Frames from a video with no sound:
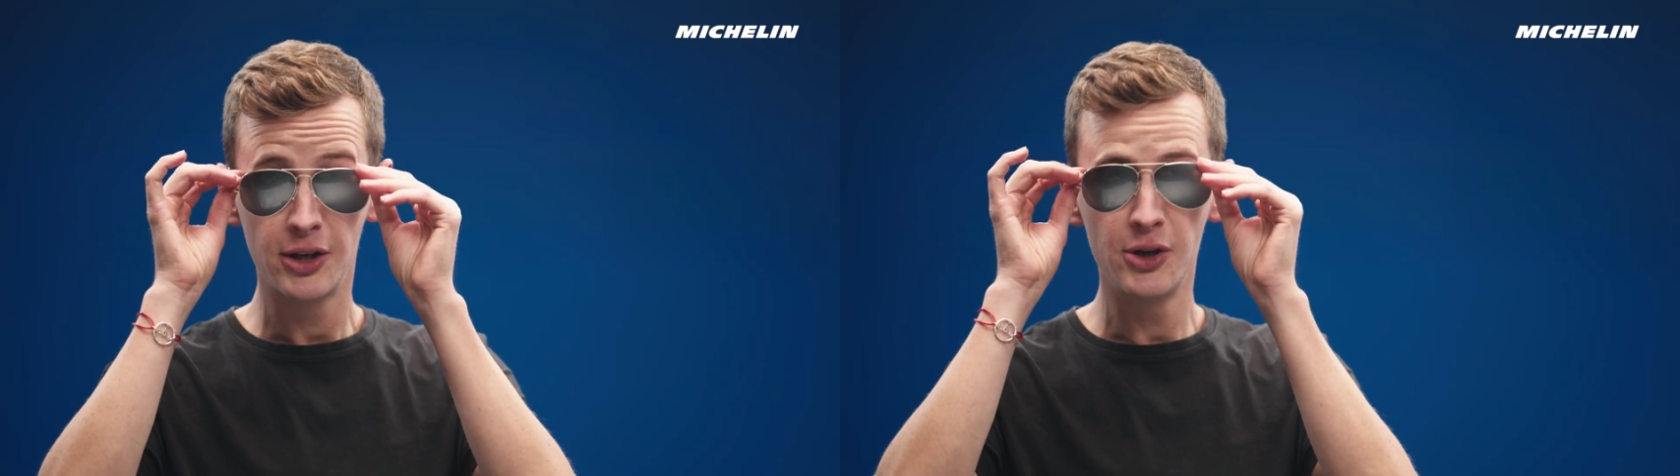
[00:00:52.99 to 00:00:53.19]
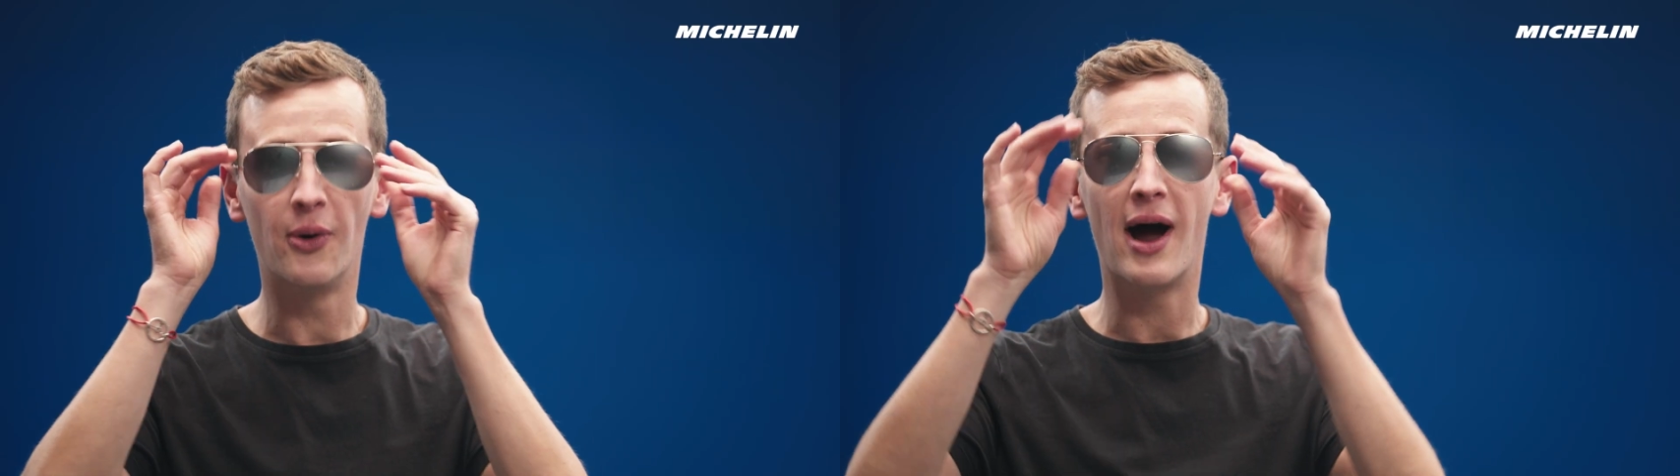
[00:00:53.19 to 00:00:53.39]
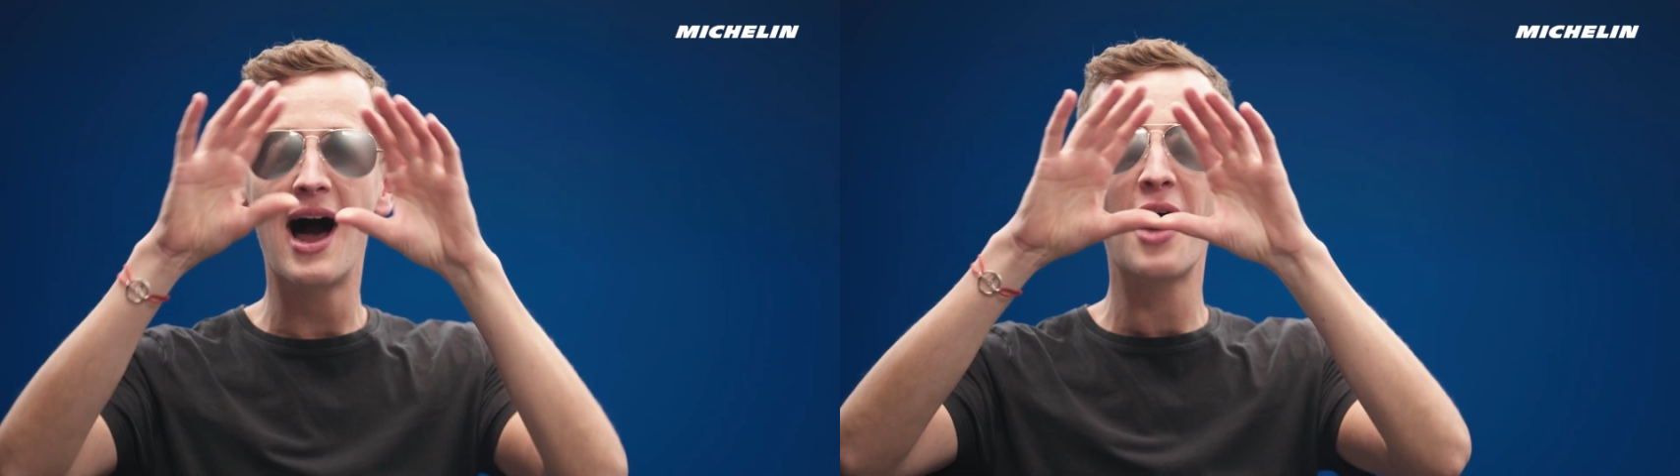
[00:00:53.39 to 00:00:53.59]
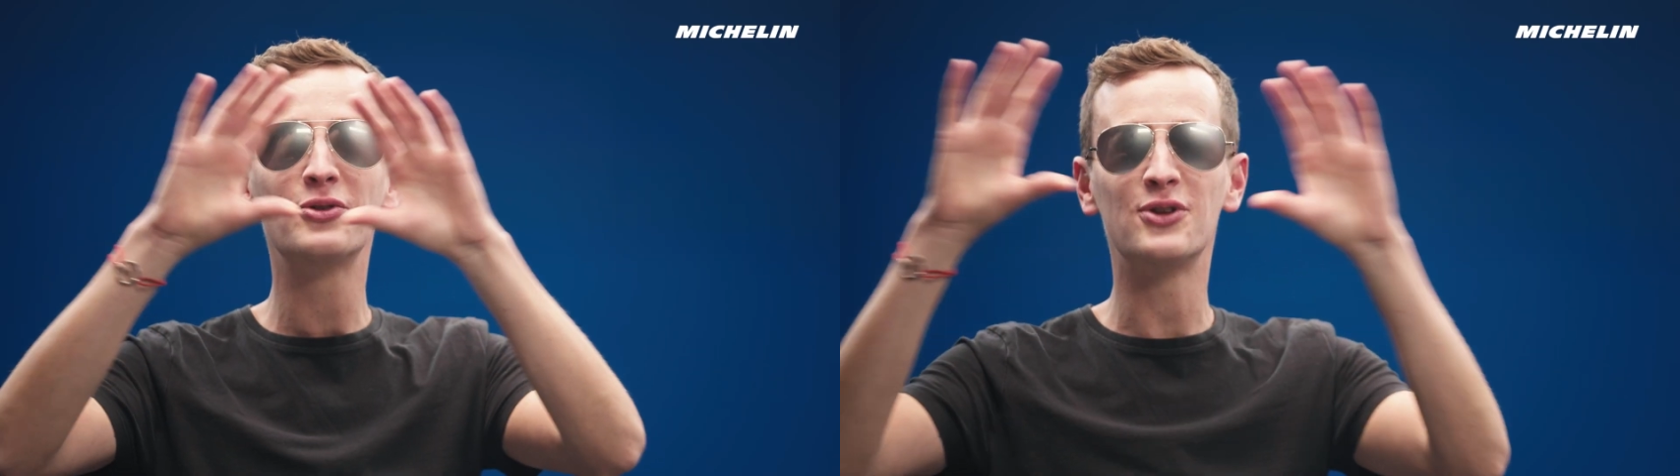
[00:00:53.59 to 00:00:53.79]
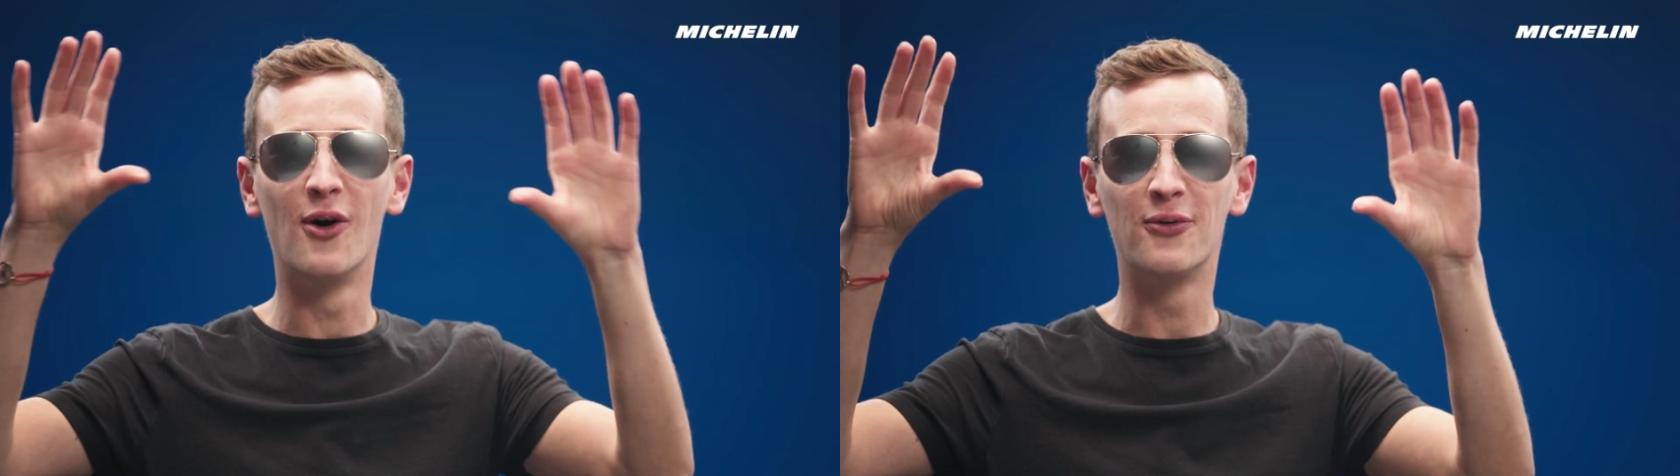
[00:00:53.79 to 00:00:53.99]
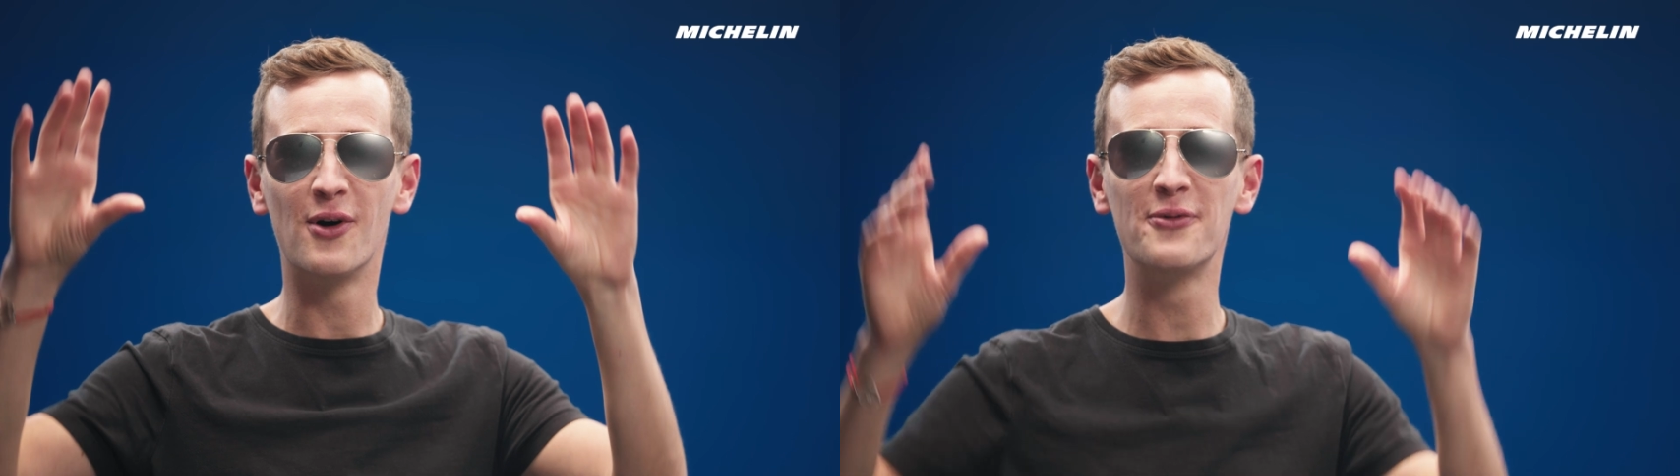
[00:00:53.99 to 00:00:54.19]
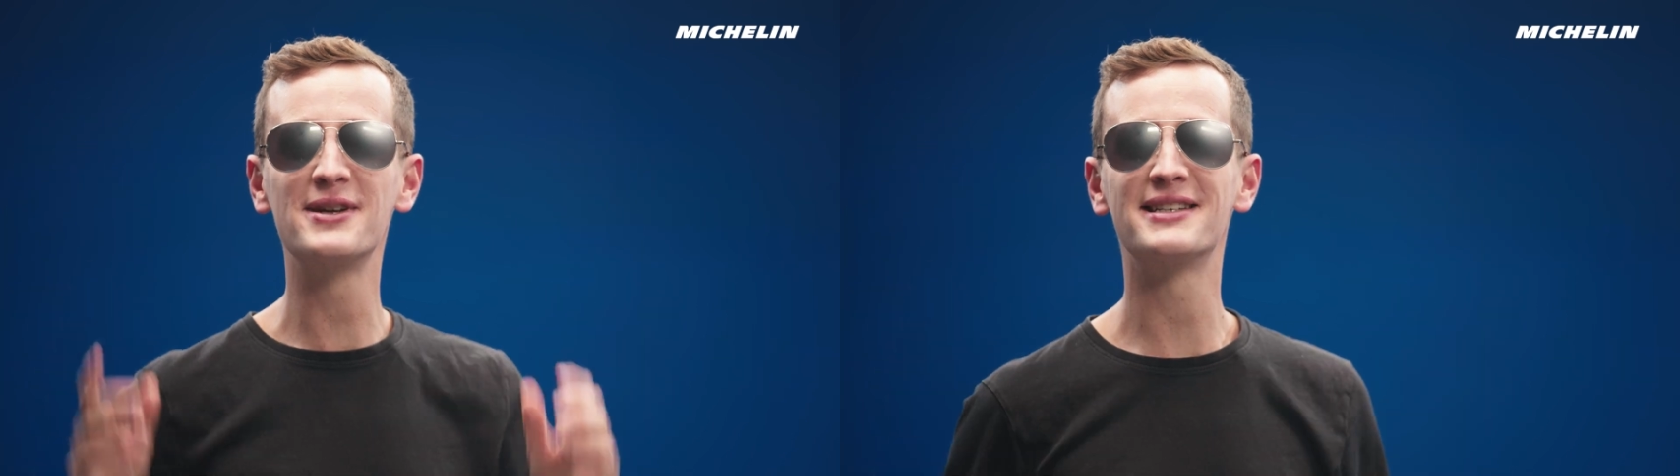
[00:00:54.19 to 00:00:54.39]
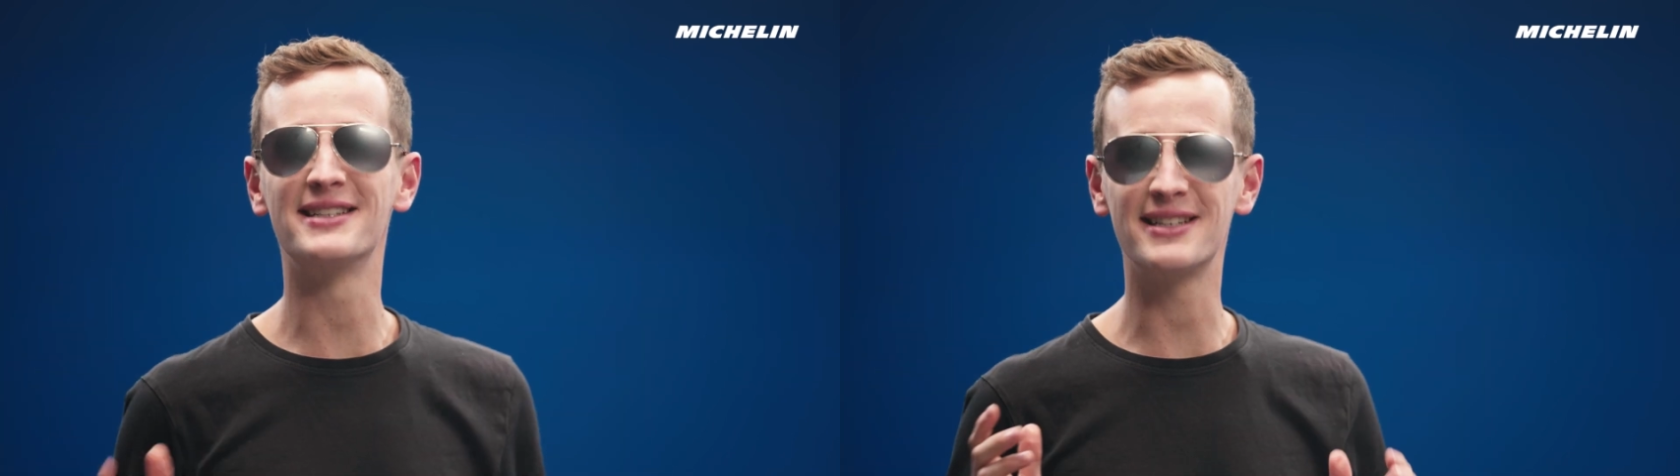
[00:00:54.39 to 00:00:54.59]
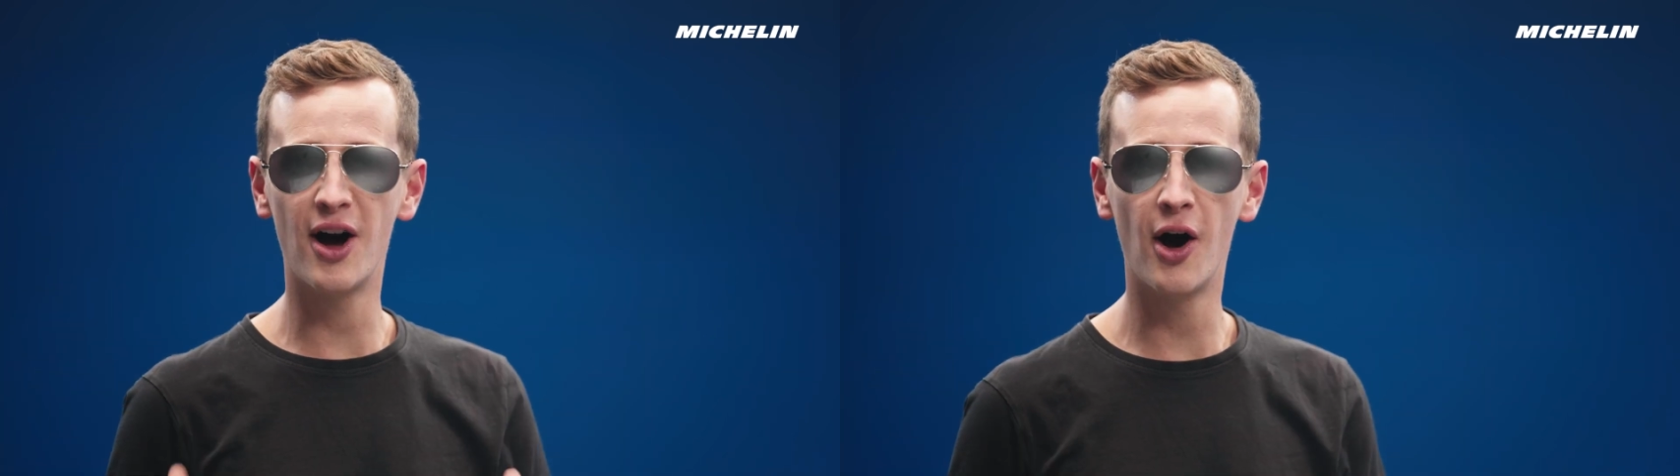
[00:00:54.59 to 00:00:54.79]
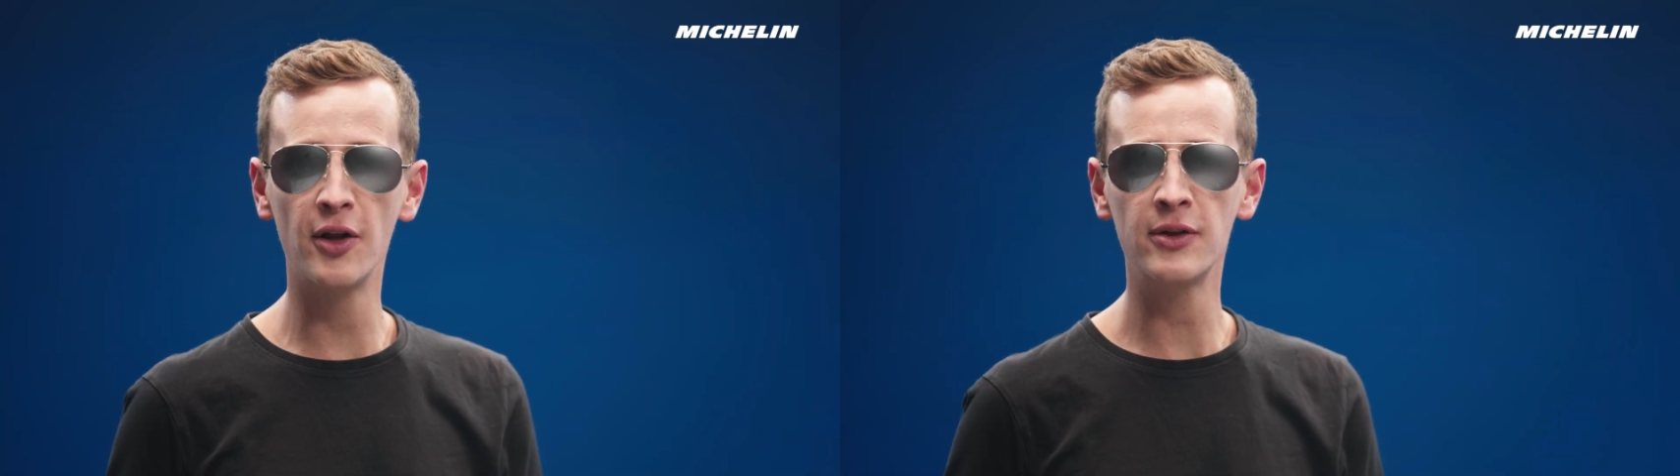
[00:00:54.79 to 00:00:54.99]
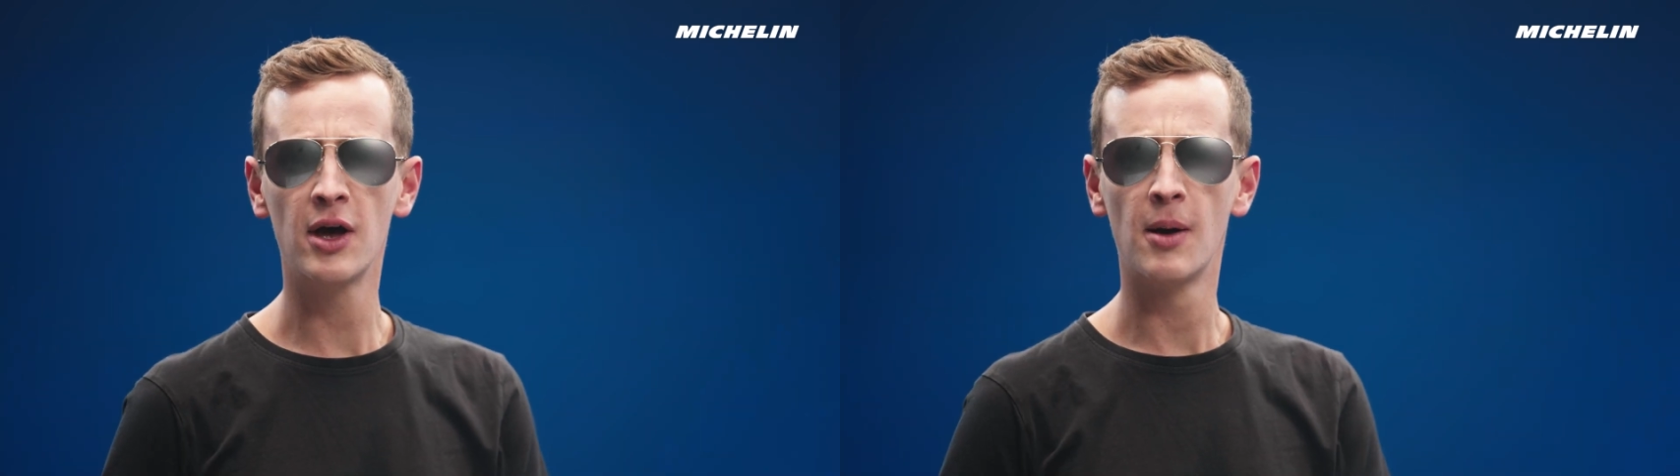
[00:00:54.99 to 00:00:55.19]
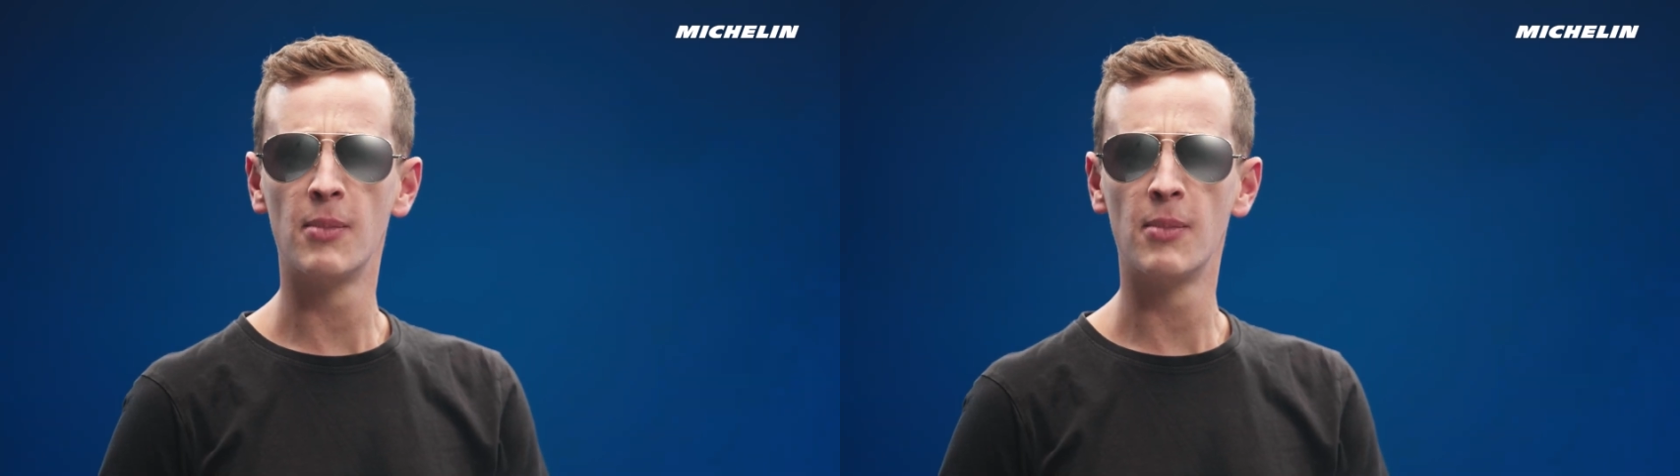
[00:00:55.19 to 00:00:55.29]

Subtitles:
your out of office is on,